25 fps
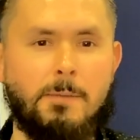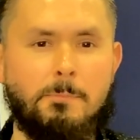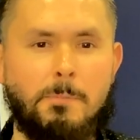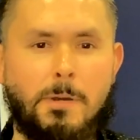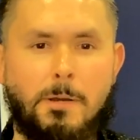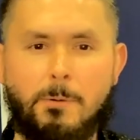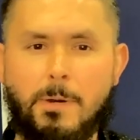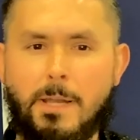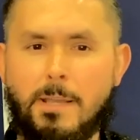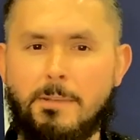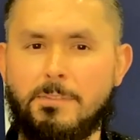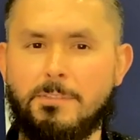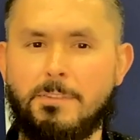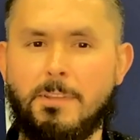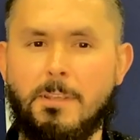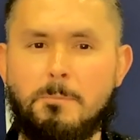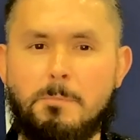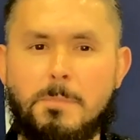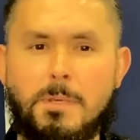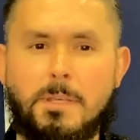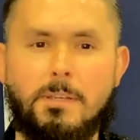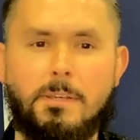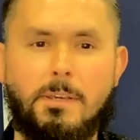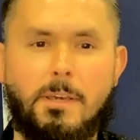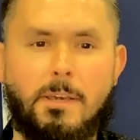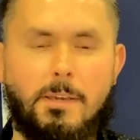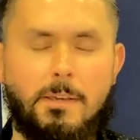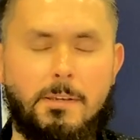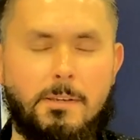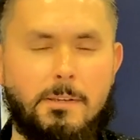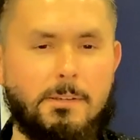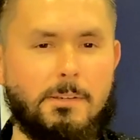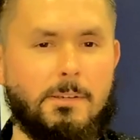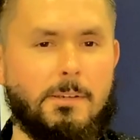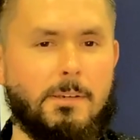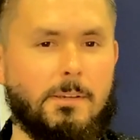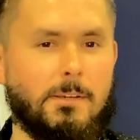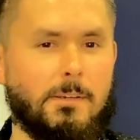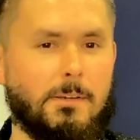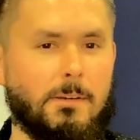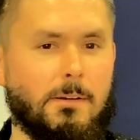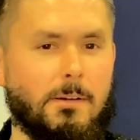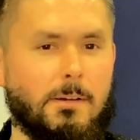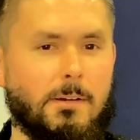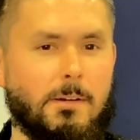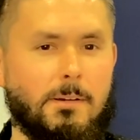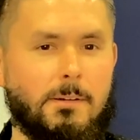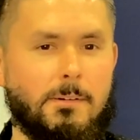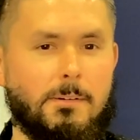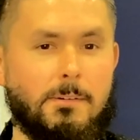and my wife sent me a, a
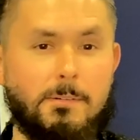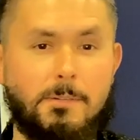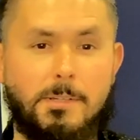uh,